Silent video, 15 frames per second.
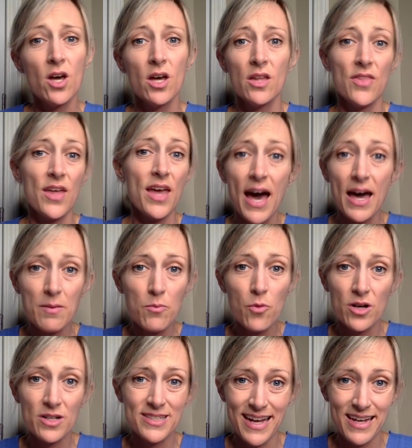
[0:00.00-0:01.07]
They had more
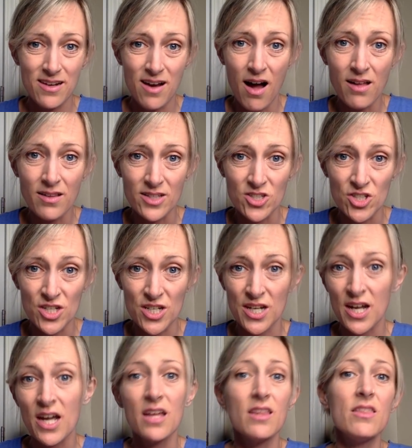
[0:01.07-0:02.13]
technology
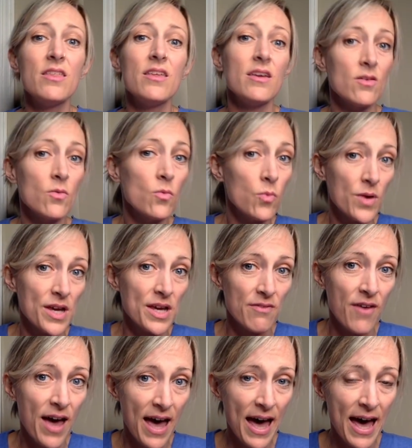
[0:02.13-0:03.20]
than we've
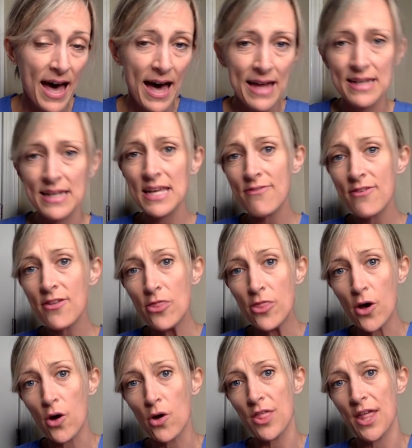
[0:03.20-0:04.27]
had, and even
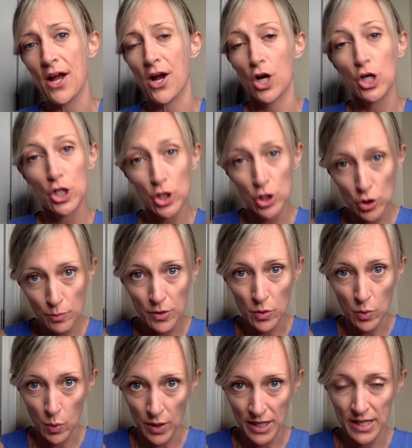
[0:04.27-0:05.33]
though they are
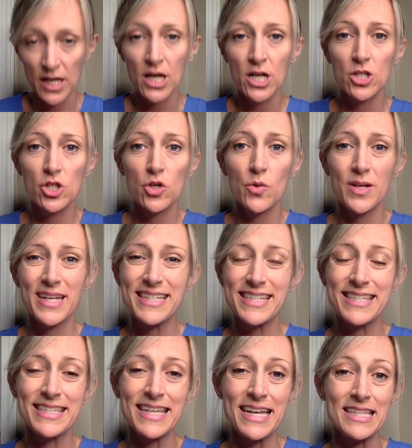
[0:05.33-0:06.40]
humanoid to an
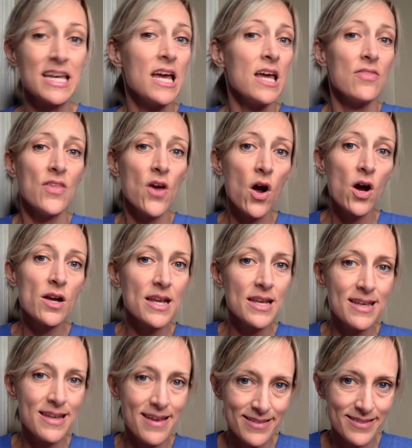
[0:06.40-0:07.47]
extent, they aren't
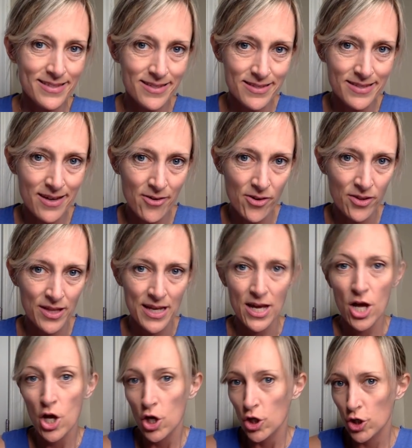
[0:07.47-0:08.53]
necessarily
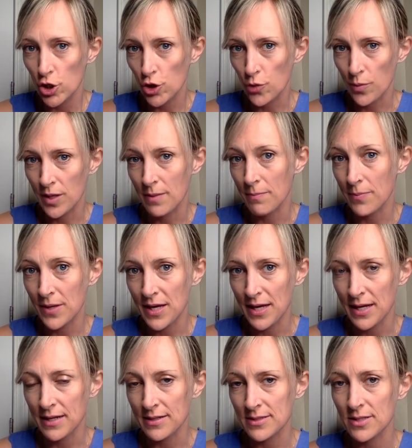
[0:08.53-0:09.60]
human
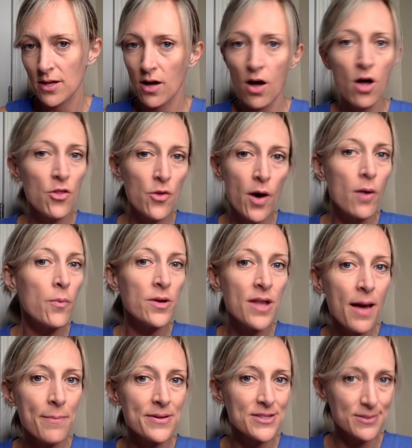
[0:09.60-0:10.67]
beings. Although I would not
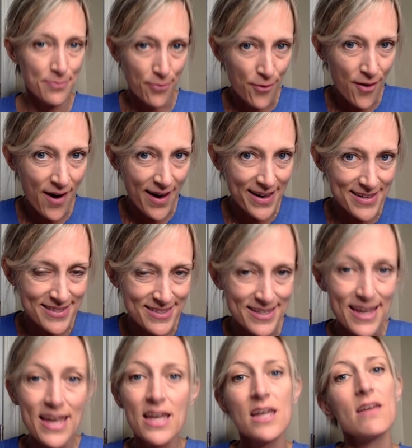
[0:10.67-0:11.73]
be surprised
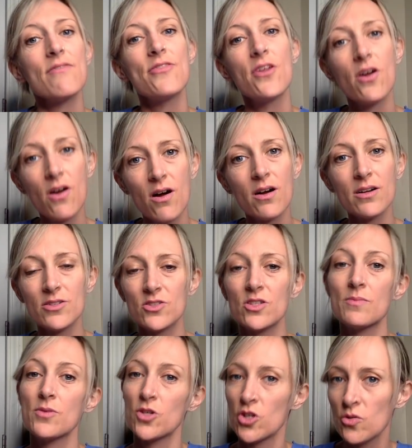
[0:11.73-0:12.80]
if there are
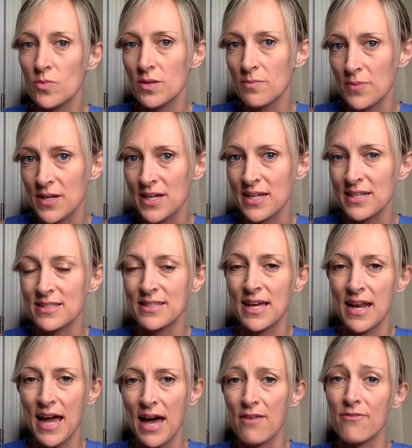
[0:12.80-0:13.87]
some human beings that
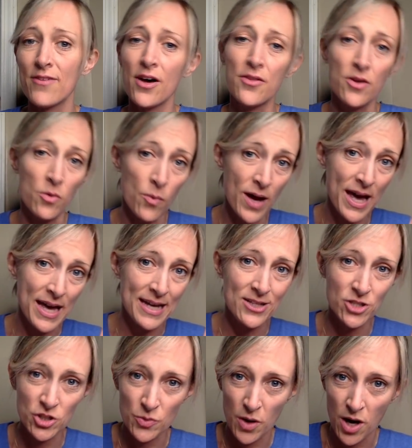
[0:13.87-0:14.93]
have found their way
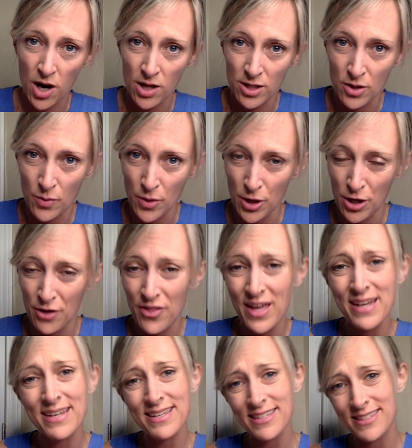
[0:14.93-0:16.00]
into a hollow earth
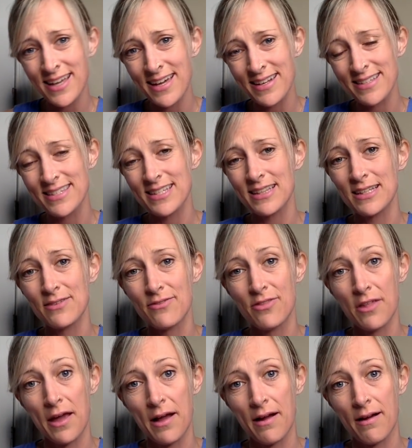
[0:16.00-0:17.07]
and decided to live
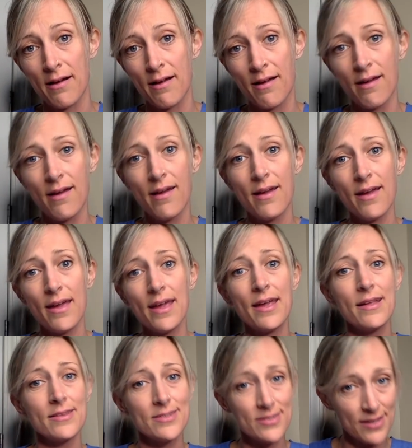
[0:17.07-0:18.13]
there
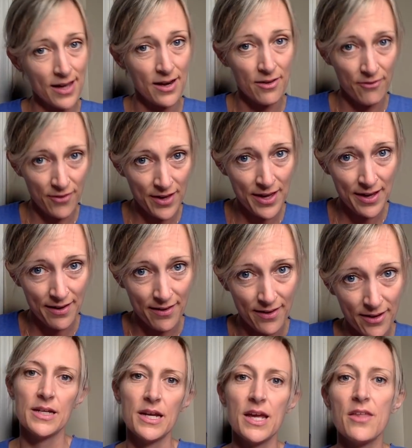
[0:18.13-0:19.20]
instead of here
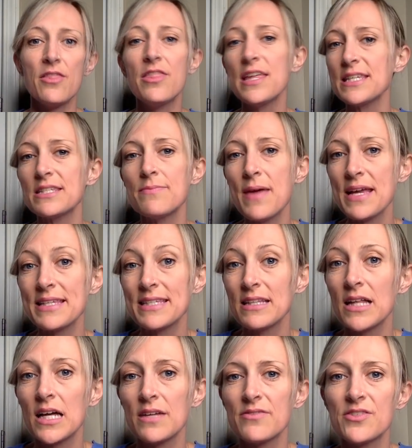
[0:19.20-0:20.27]
this makes a
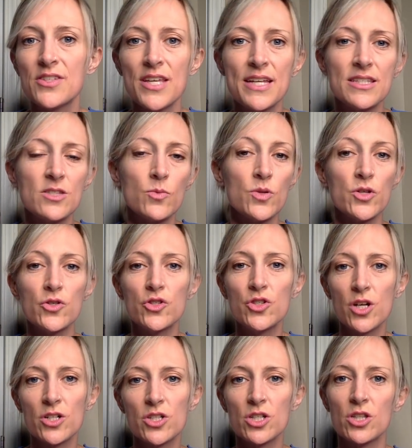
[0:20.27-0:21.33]
lot of sense when you
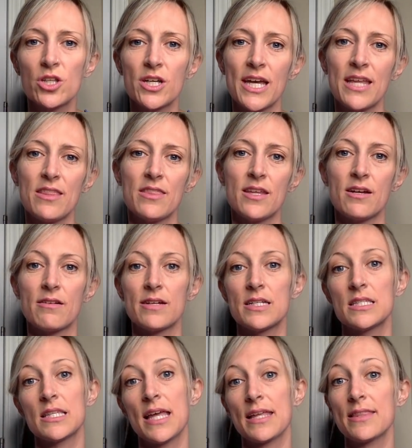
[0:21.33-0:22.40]
start to look at
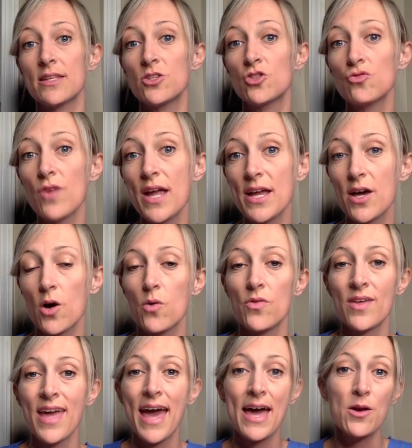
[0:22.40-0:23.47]
theories like the Draco,
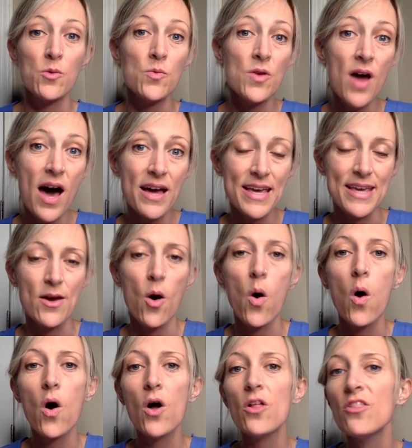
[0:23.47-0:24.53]
the Anunnaki,
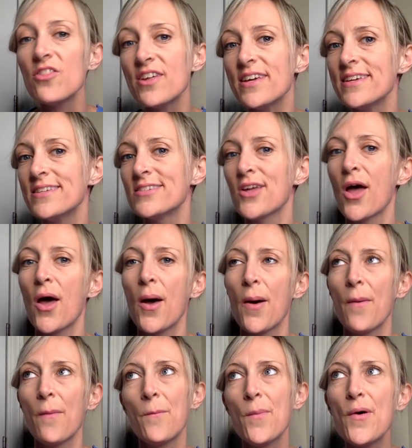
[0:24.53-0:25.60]
all these
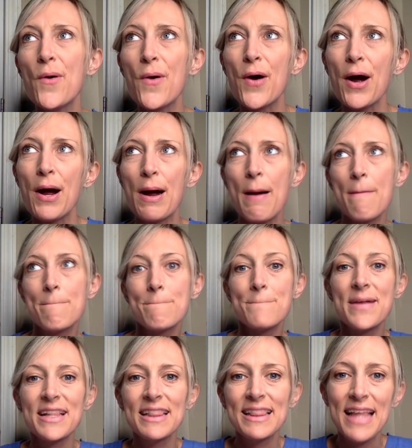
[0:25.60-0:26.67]
more
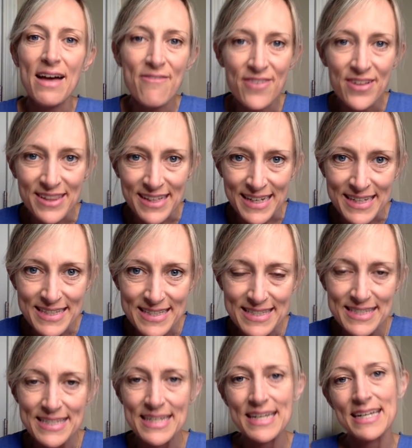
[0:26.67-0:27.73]

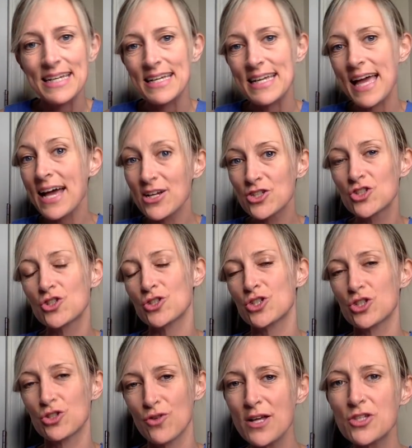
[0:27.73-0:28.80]
malevolent
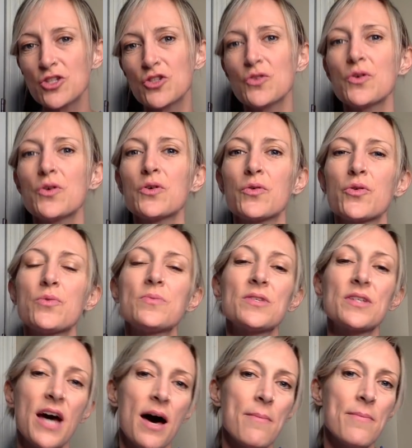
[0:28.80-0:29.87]
extraterrestrial groups
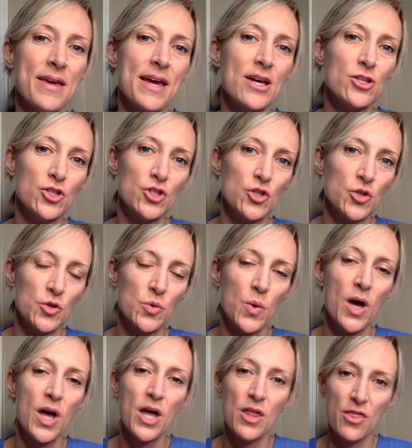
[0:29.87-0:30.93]
coming to
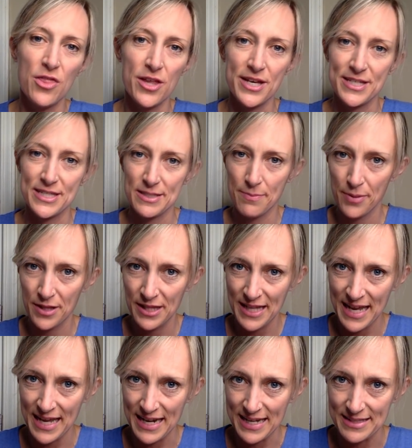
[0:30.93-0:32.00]
this
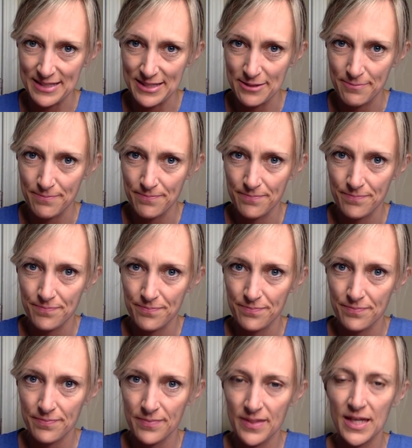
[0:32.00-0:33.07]
planet.
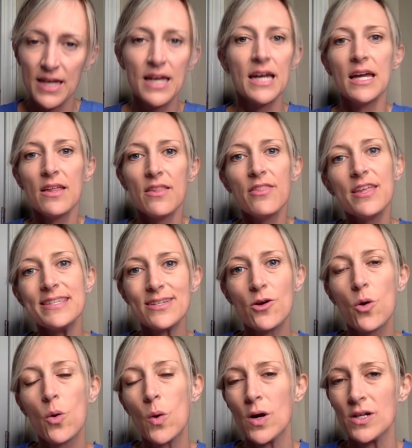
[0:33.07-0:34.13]
This, of
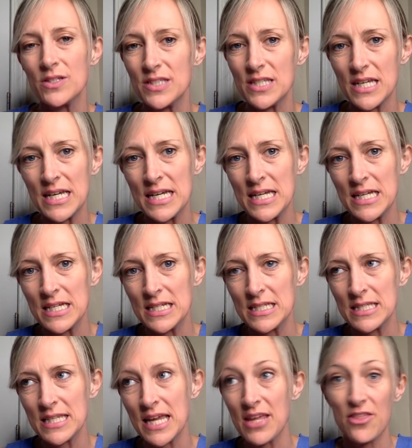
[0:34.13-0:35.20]
course,
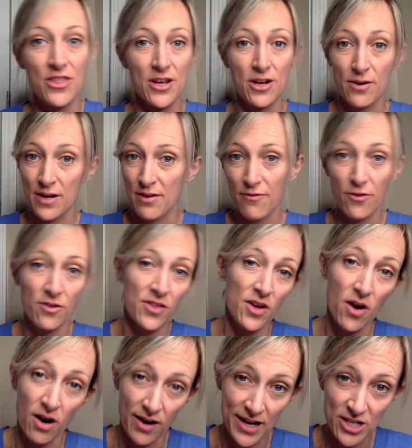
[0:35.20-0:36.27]
is a theory for the Rh